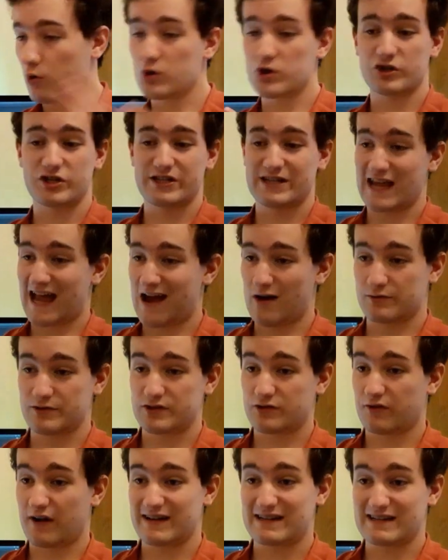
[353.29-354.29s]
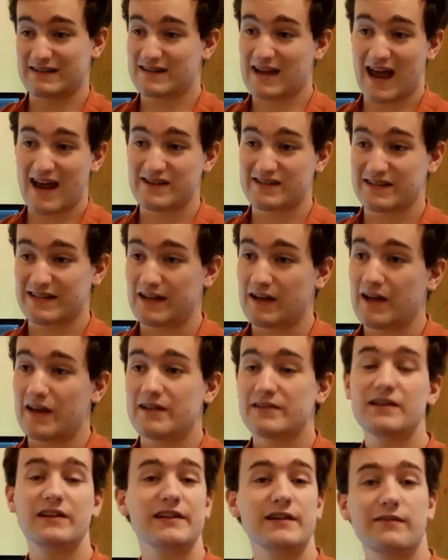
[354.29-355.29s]
which sounds great and dandy,
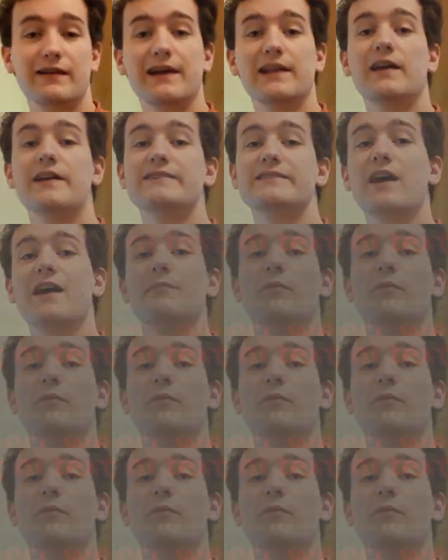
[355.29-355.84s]
till you realise